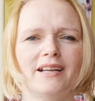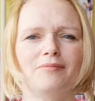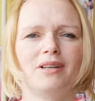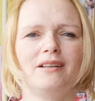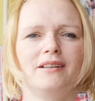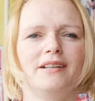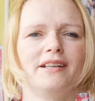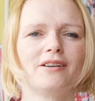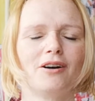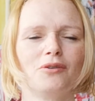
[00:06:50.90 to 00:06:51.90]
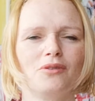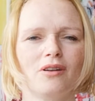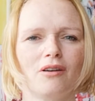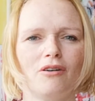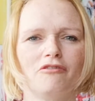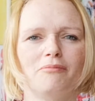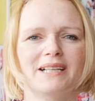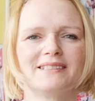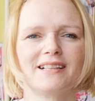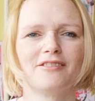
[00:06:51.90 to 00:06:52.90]
I'm learning how to love
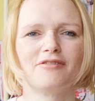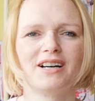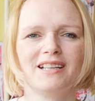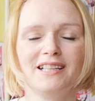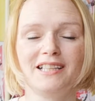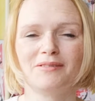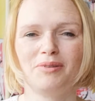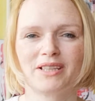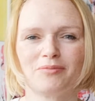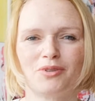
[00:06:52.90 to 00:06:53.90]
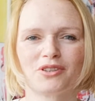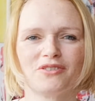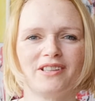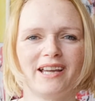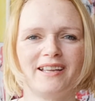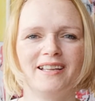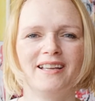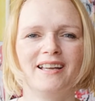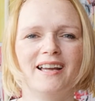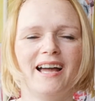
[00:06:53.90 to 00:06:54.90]
myself a little bit more today.
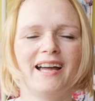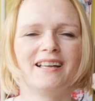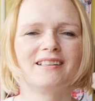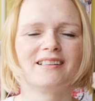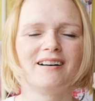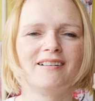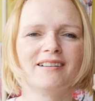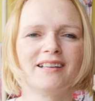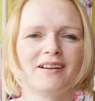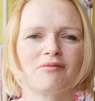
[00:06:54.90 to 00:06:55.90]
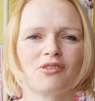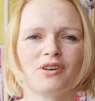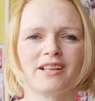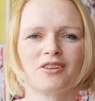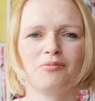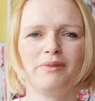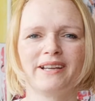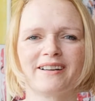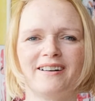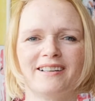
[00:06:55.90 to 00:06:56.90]
And I am going to
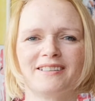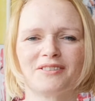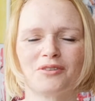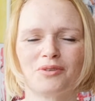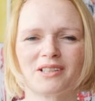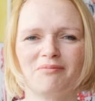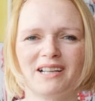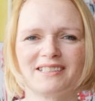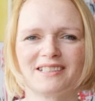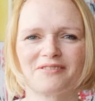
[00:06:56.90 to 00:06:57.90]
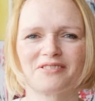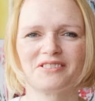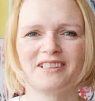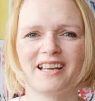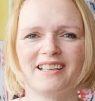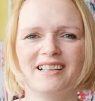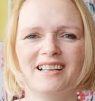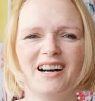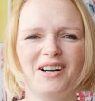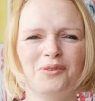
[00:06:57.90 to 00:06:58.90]
be kind toward myself today.
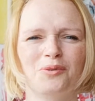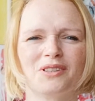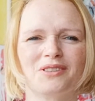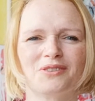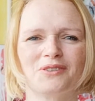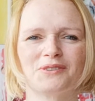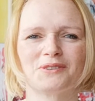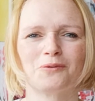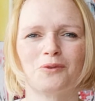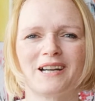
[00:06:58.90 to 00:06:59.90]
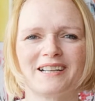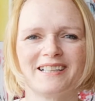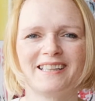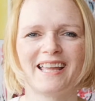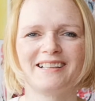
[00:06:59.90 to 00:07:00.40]
I want to go somewhere in